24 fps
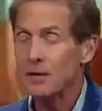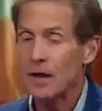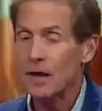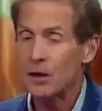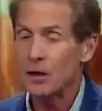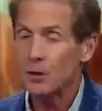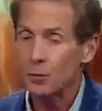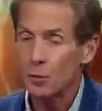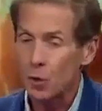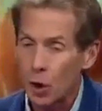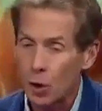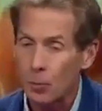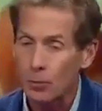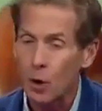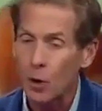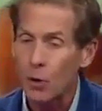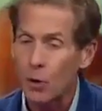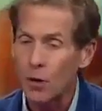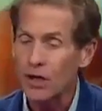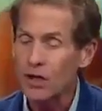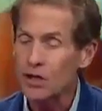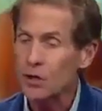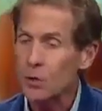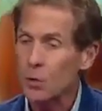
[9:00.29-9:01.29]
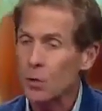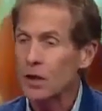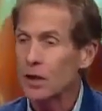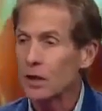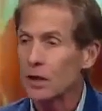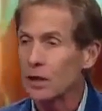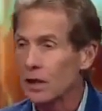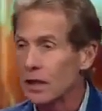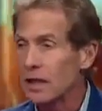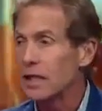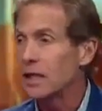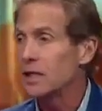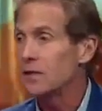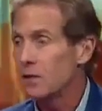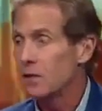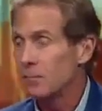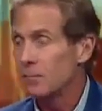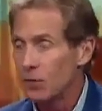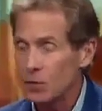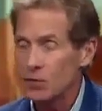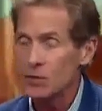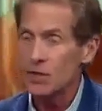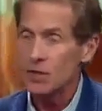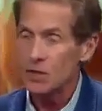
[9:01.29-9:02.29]
I think Romo is going to lead
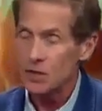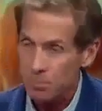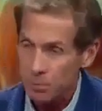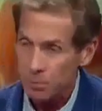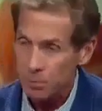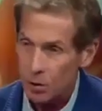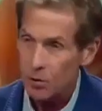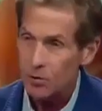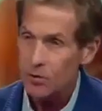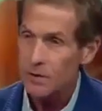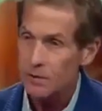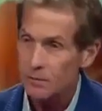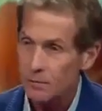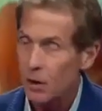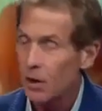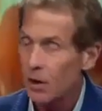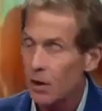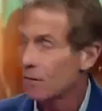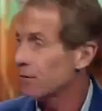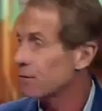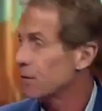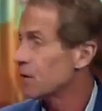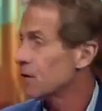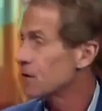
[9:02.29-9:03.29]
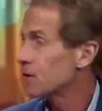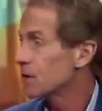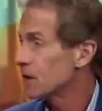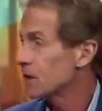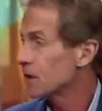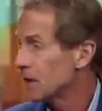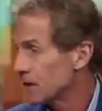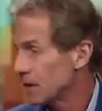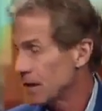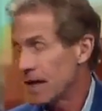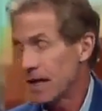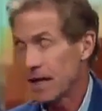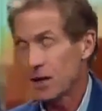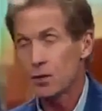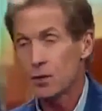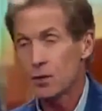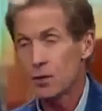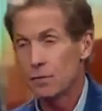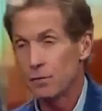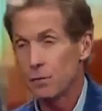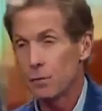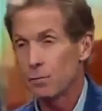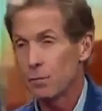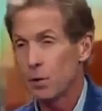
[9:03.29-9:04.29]
the most explosive offense in the
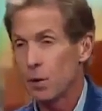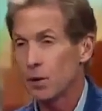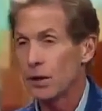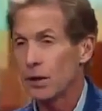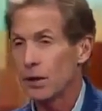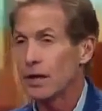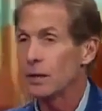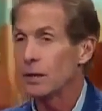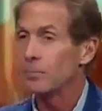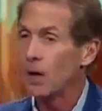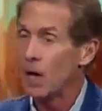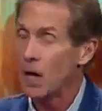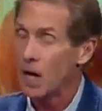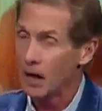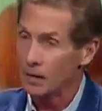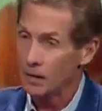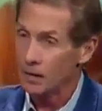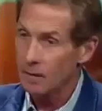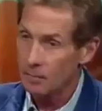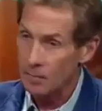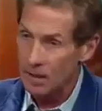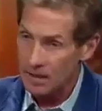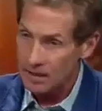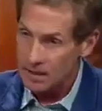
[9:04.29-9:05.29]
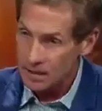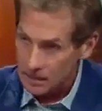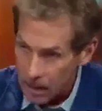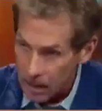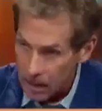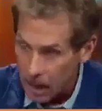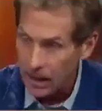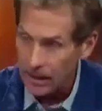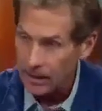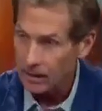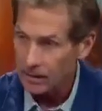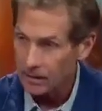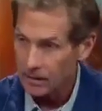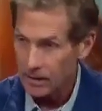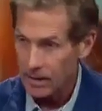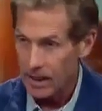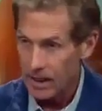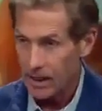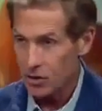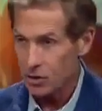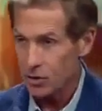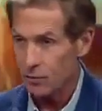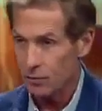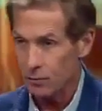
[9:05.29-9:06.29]
National Football League behind the best line in the
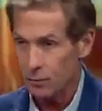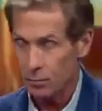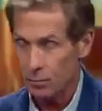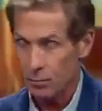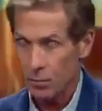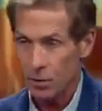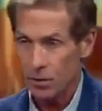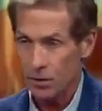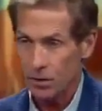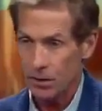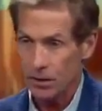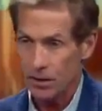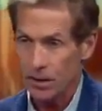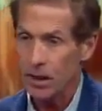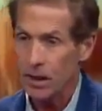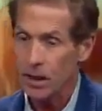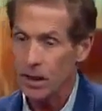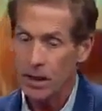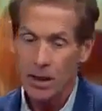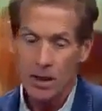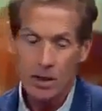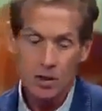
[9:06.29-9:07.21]
National Football League.